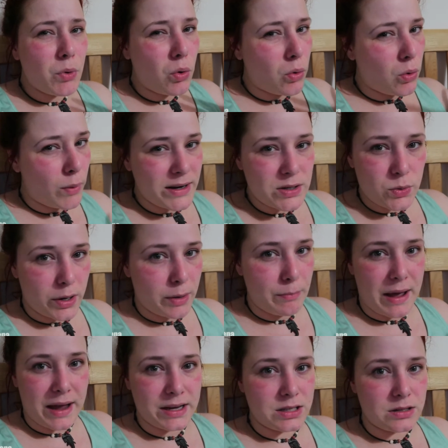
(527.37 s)
always wearing
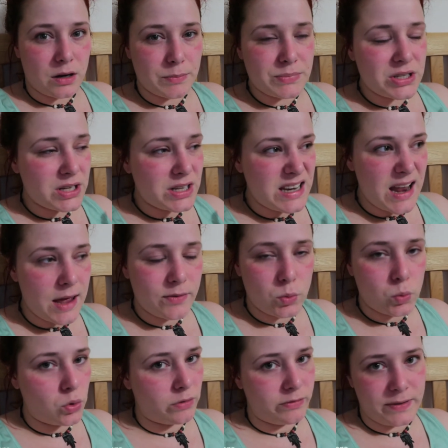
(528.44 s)
baggy tops, never
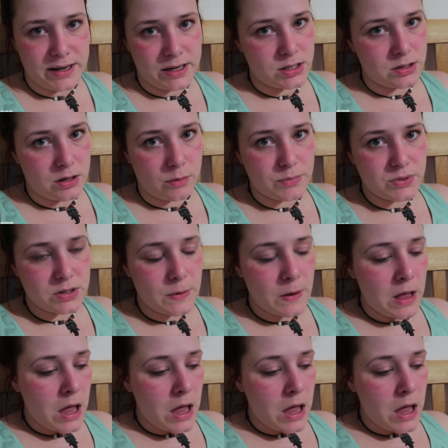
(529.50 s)
wore fitted tops.